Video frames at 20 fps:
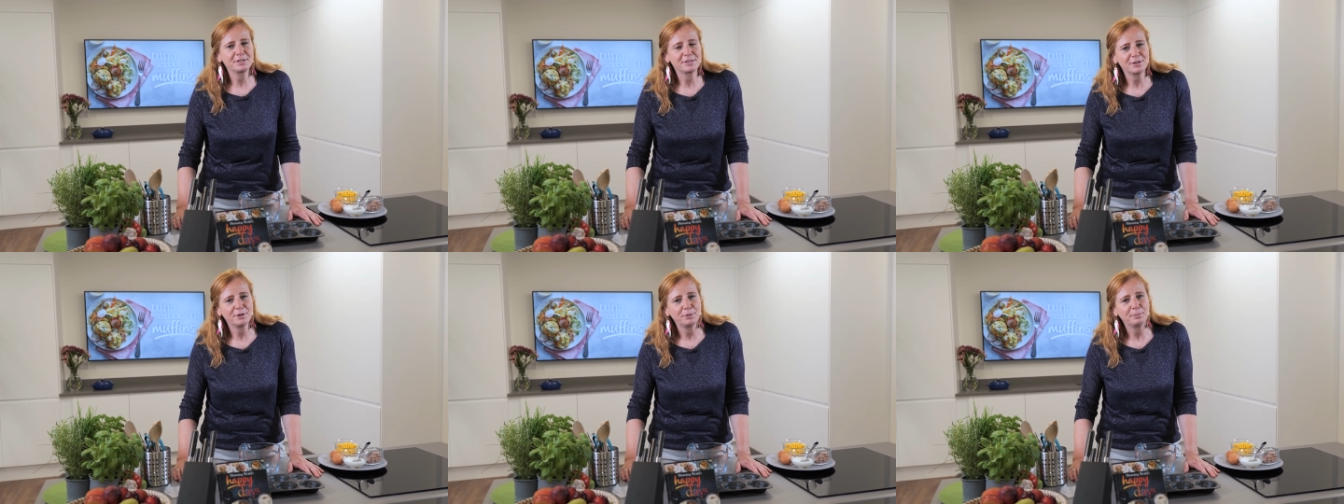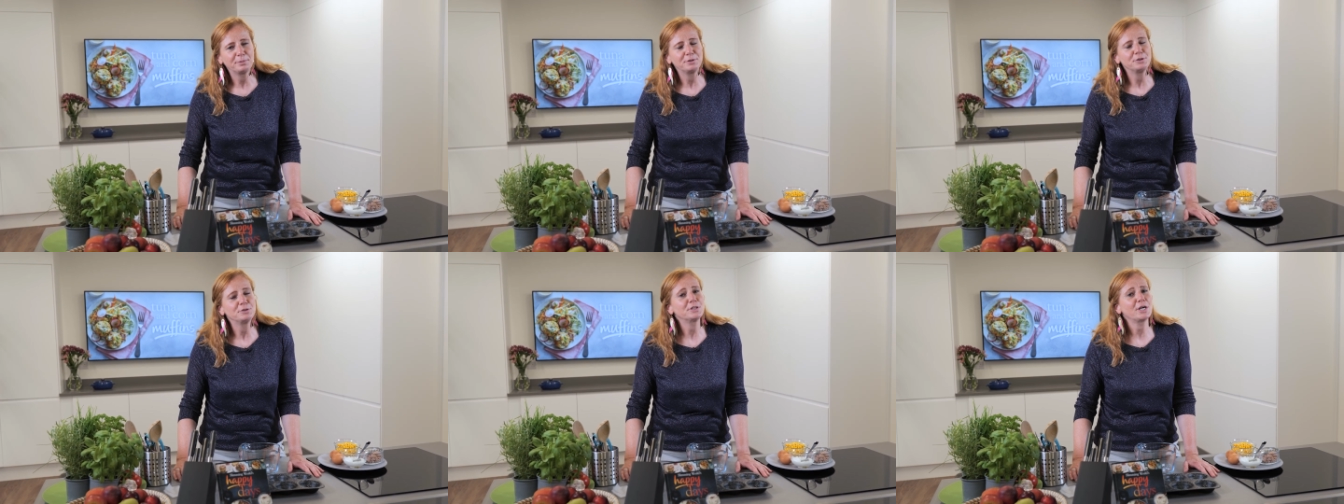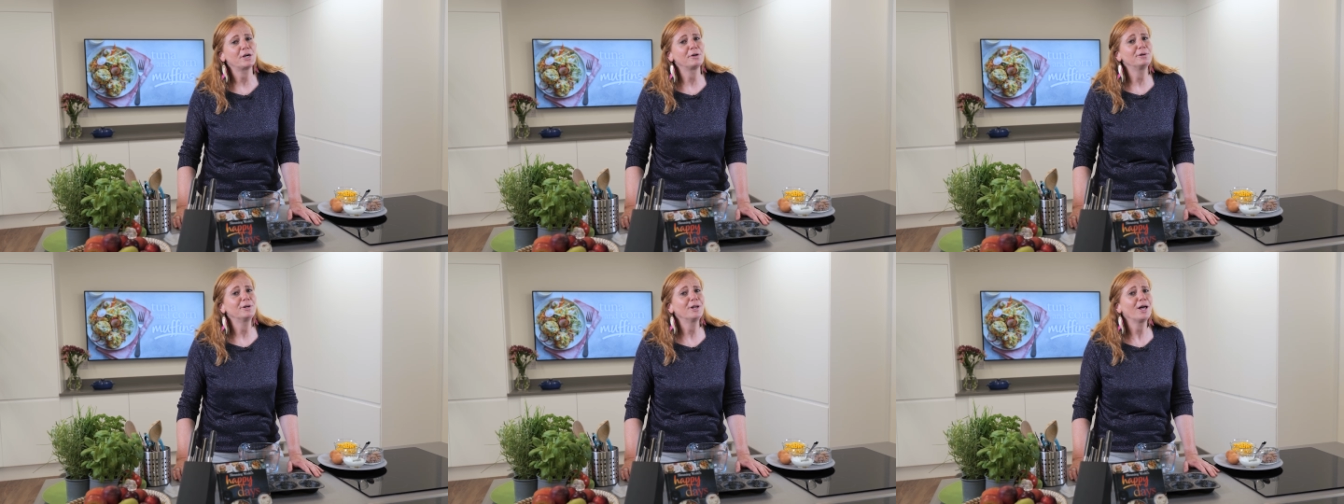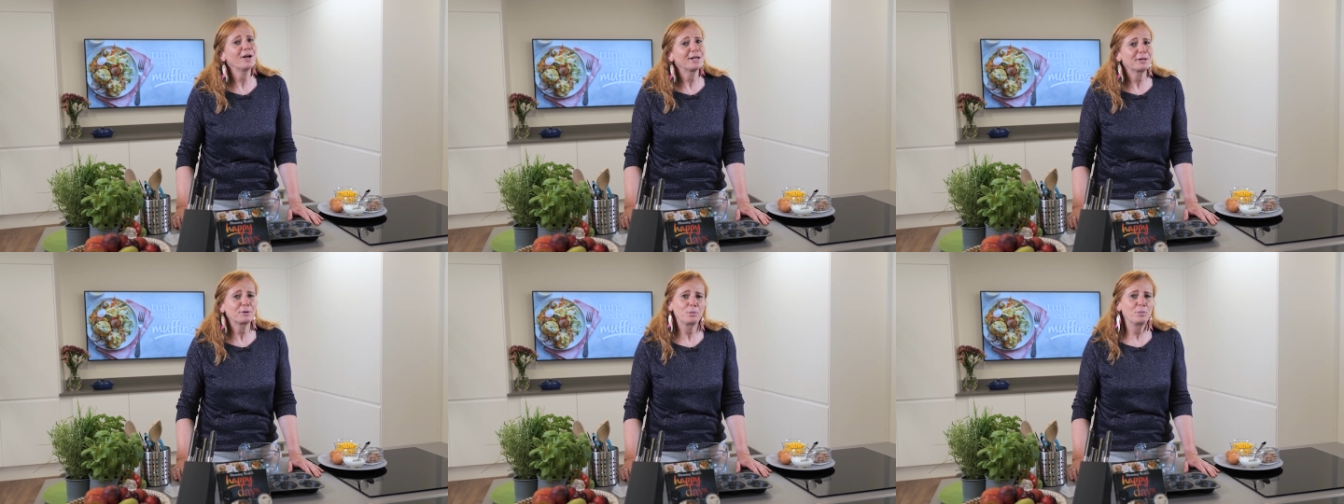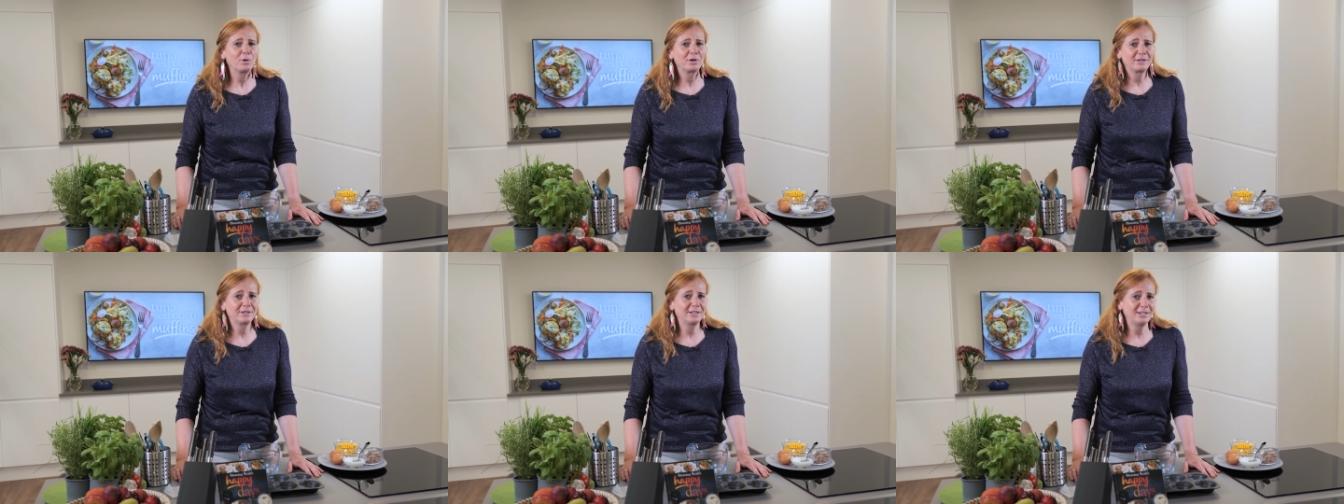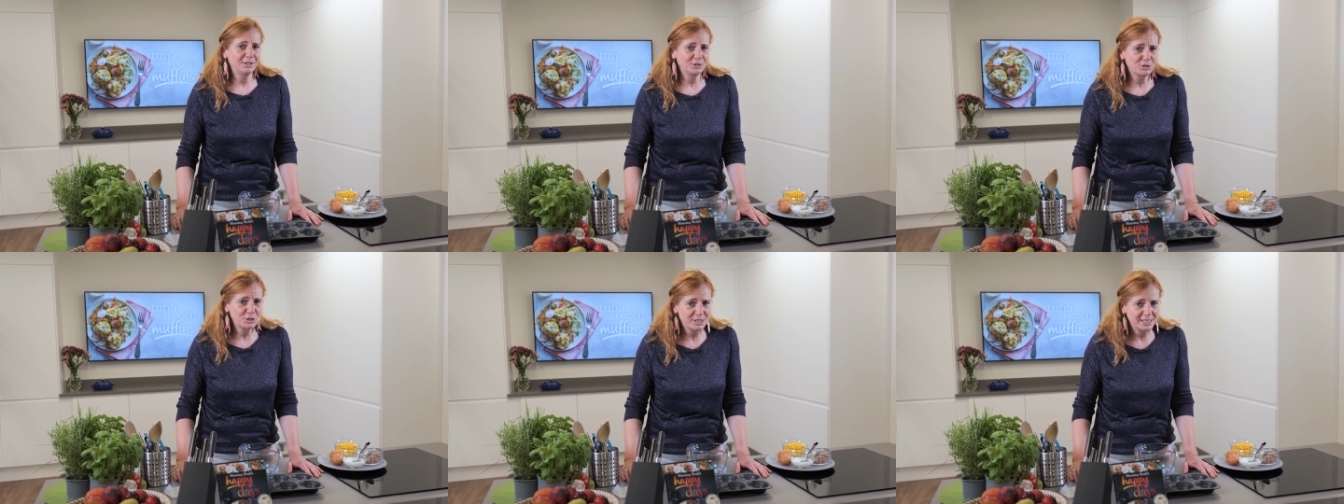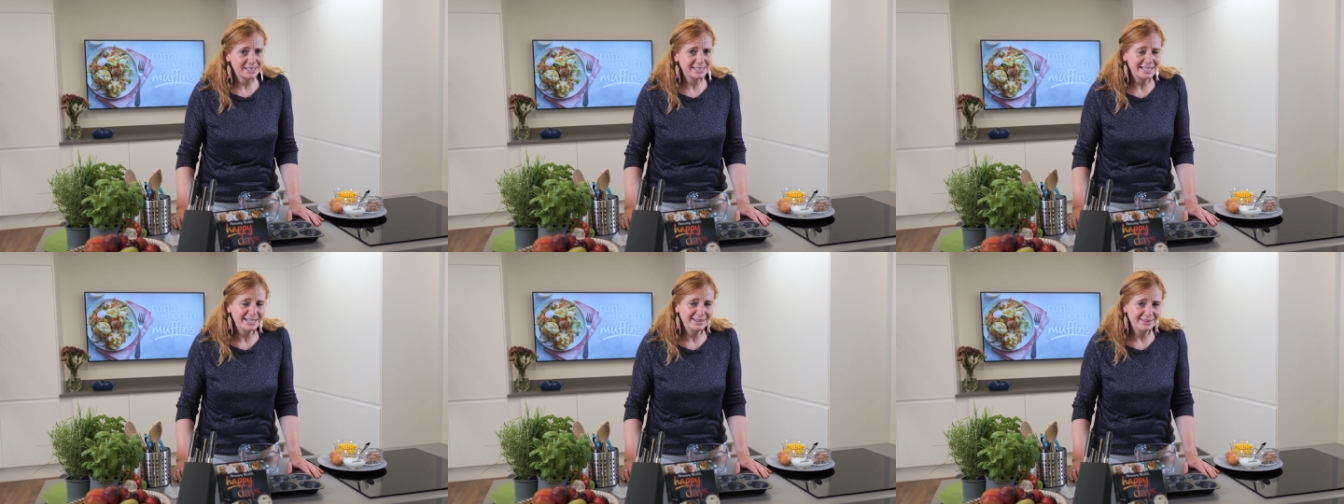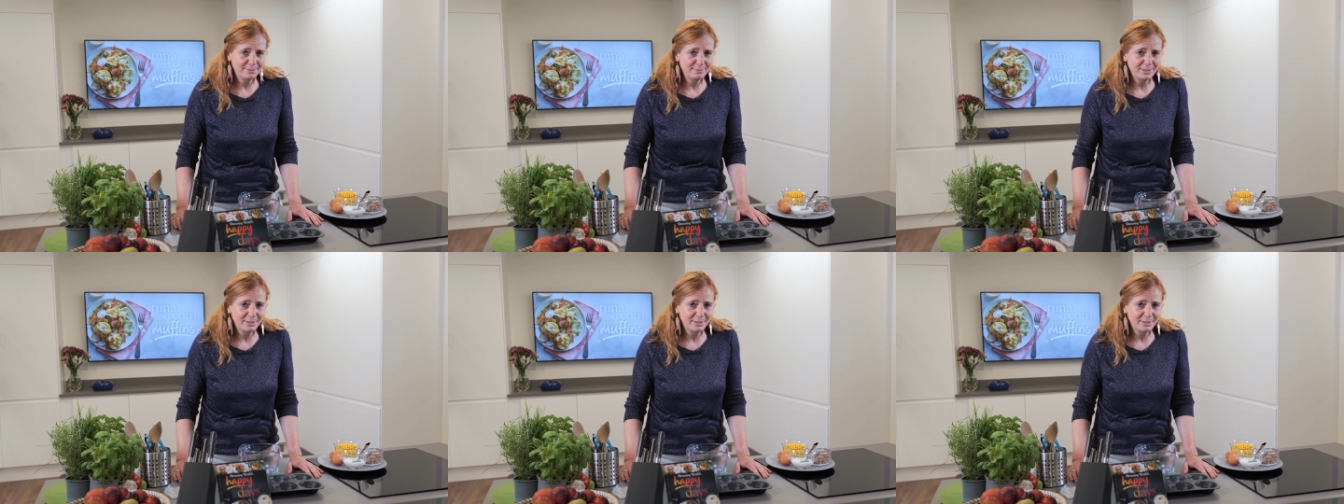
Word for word: example you don't like one of the lunches in